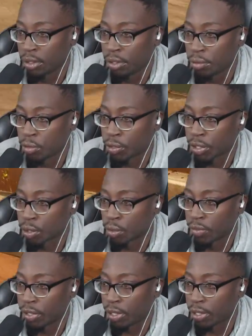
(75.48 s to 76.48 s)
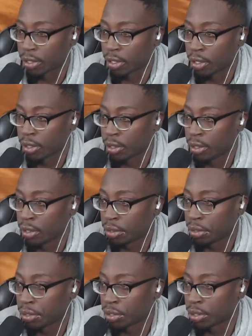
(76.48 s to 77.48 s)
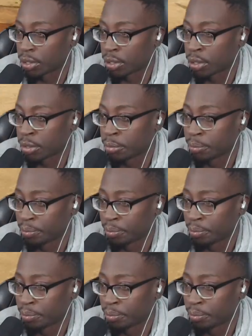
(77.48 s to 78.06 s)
do tricks over anything. You could just